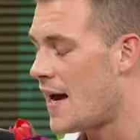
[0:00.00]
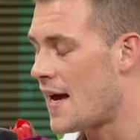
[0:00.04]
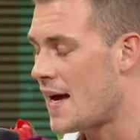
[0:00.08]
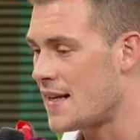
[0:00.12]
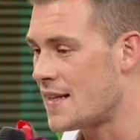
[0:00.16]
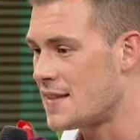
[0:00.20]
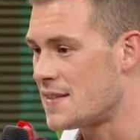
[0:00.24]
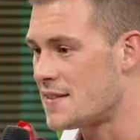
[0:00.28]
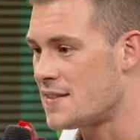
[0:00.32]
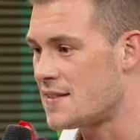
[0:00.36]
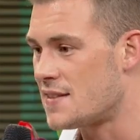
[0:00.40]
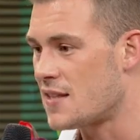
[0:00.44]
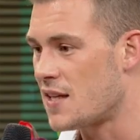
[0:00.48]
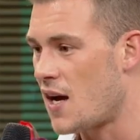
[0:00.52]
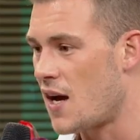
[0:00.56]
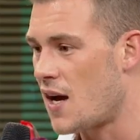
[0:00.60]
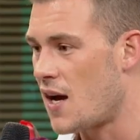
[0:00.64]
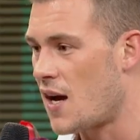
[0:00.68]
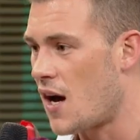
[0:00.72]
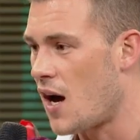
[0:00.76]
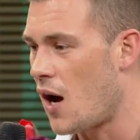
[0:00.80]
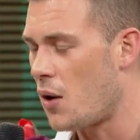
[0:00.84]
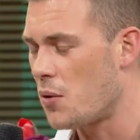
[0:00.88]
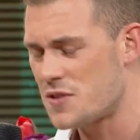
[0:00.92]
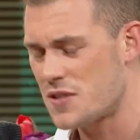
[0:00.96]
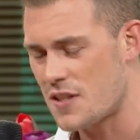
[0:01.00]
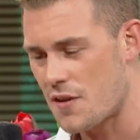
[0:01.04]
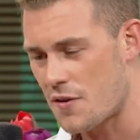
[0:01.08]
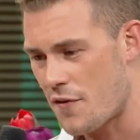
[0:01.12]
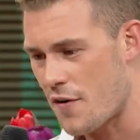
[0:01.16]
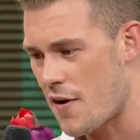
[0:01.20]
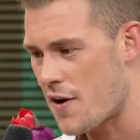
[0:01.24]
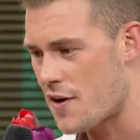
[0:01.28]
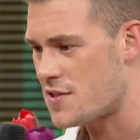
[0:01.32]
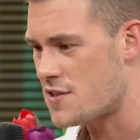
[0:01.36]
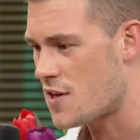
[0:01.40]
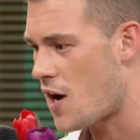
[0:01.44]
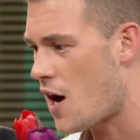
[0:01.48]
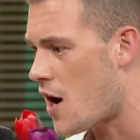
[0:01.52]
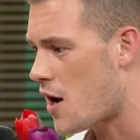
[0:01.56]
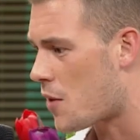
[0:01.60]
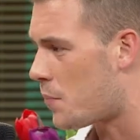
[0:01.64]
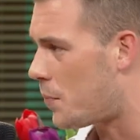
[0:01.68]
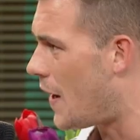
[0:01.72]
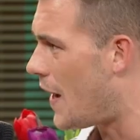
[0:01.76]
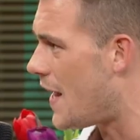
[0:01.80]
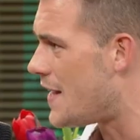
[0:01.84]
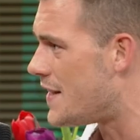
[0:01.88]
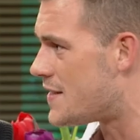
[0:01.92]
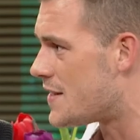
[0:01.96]
And I was in a very dark
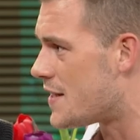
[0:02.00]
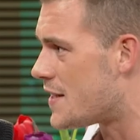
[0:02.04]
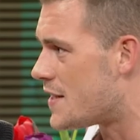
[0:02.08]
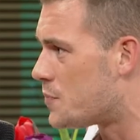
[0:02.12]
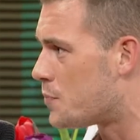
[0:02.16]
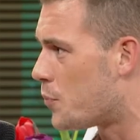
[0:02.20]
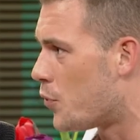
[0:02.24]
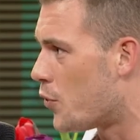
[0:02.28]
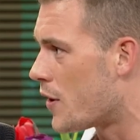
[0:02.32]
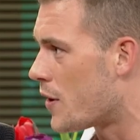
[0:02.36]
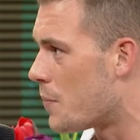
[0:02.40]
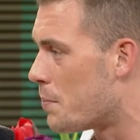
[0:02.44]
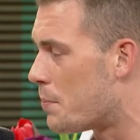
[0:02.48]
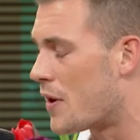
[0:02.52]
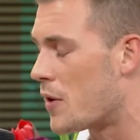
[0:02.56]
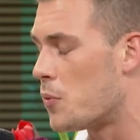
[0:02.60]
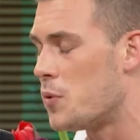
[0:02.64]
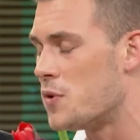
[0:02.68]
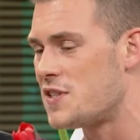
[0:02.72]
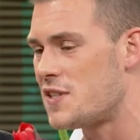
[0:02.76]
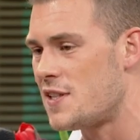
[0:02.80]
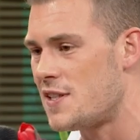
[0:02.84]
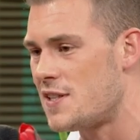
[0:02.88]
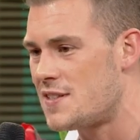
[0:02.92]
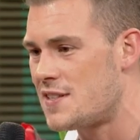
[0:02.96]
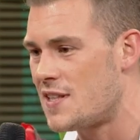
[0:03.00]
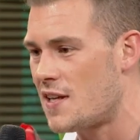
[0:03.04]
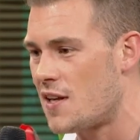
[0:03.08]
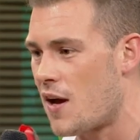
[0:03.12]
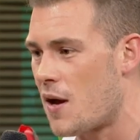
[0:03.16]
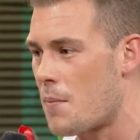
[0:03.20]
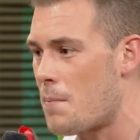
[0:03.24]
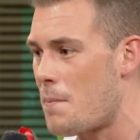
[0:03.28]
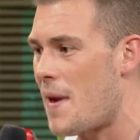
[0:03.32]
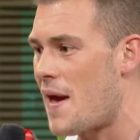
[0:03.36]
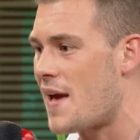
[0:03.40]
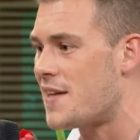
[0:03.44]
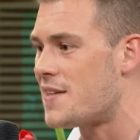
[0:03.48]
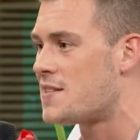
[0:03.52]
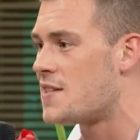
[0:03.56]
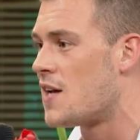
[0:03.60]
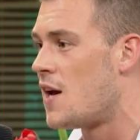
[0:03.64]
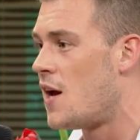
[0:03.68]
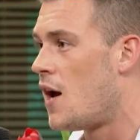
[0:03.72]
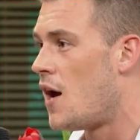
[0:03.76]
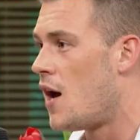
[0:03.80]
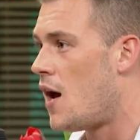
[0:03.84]
place at this point, but it wasn't until I met